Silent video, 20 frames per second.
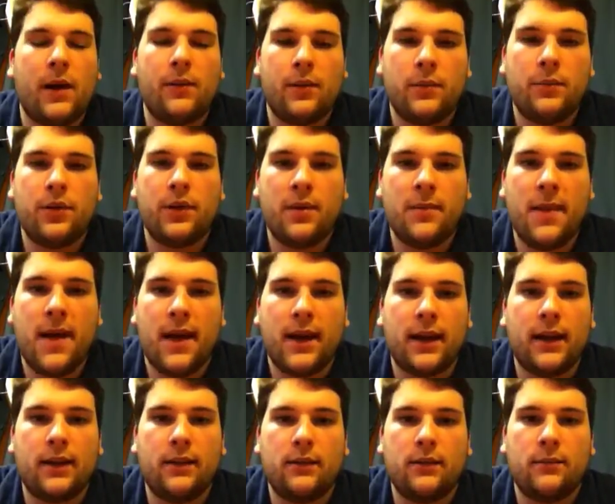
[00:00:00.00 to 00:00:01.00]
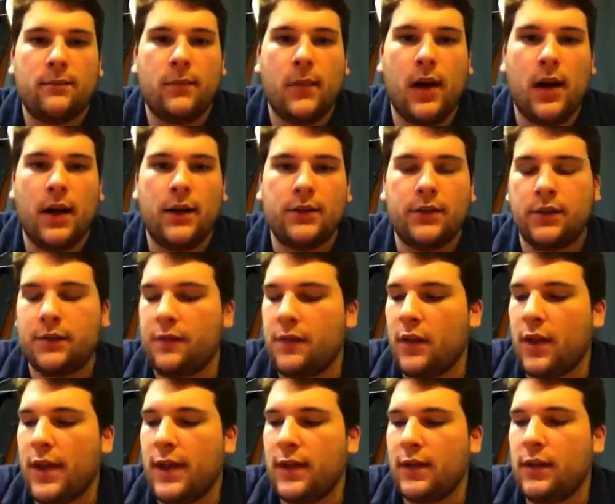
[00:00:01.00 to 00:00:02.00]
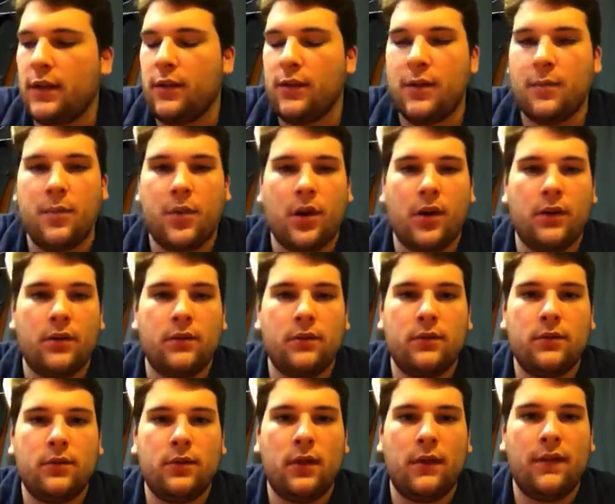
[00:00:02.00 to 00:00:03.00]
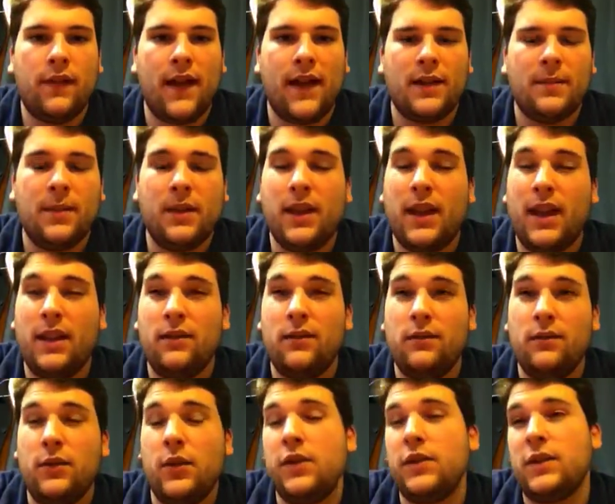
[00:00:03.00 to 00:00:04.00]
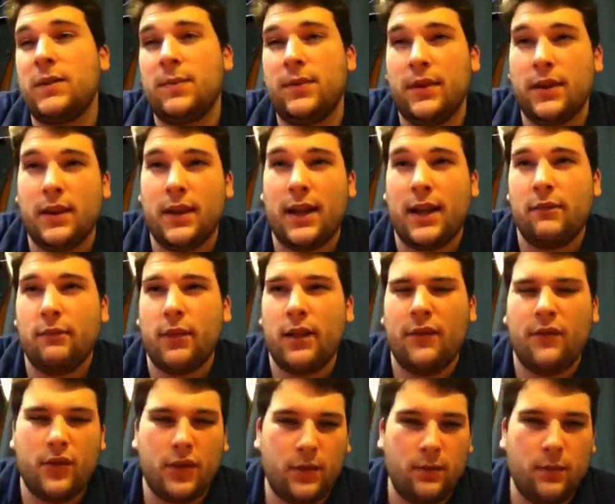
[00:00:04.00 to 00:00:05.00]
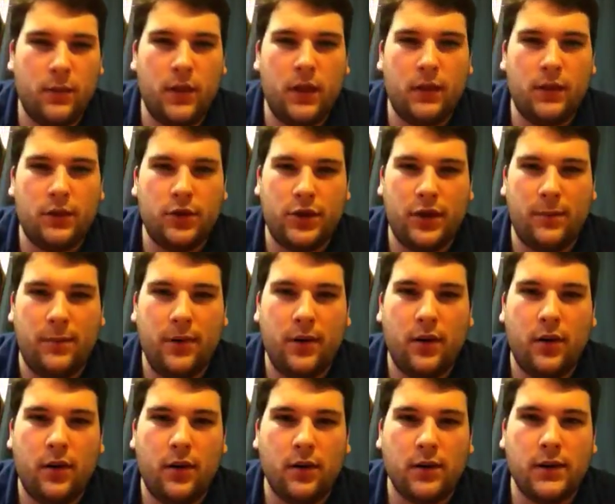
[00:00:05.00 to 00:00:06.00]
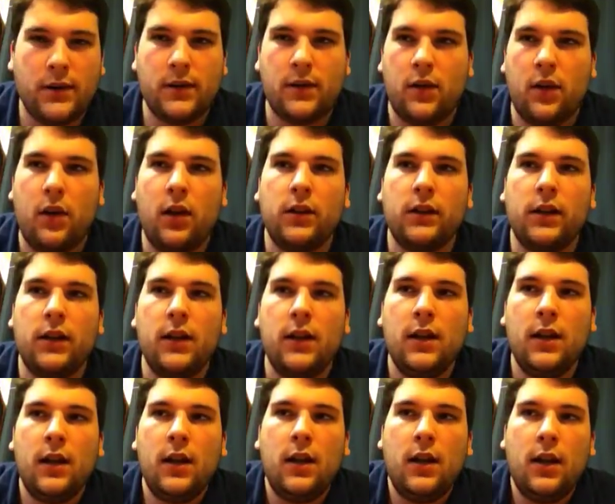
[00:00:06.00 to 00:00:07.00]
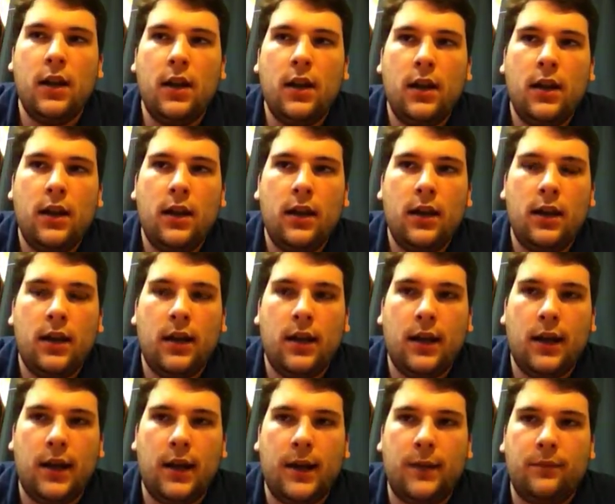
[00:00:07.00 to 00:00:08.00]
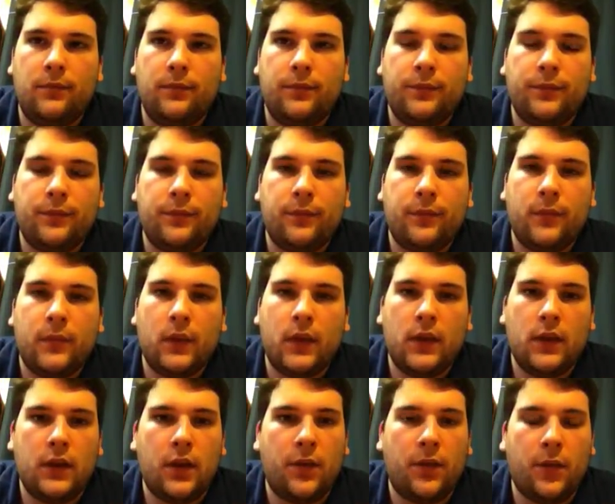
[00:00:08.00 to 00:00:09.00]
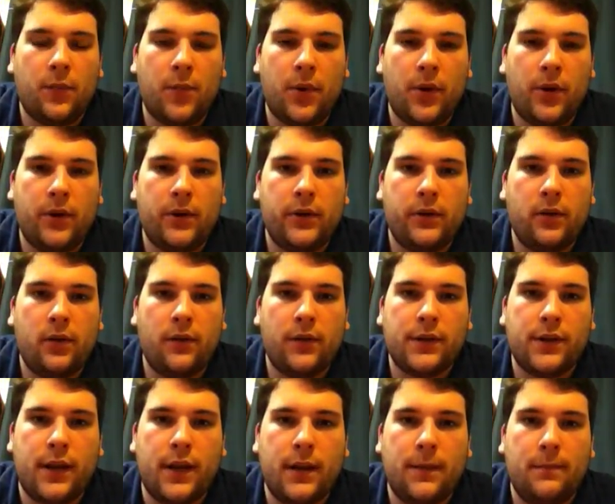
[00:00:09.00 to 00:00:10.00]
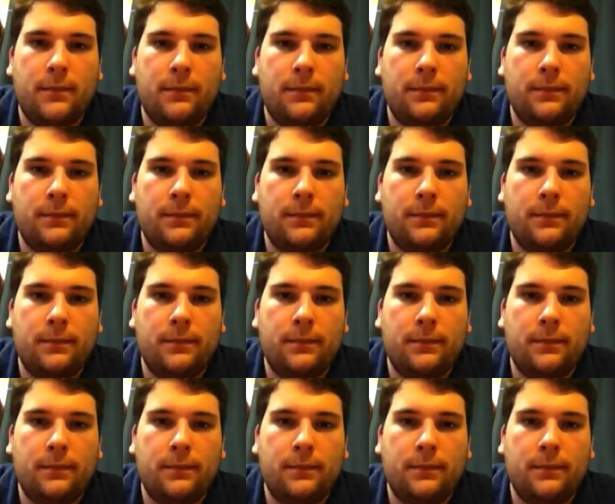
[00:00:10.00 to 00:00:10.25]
I would put it back in, just for, like, you know, the burn effect. But then you could just put in that, whatever the ship card is called, you know, for burn and overtime.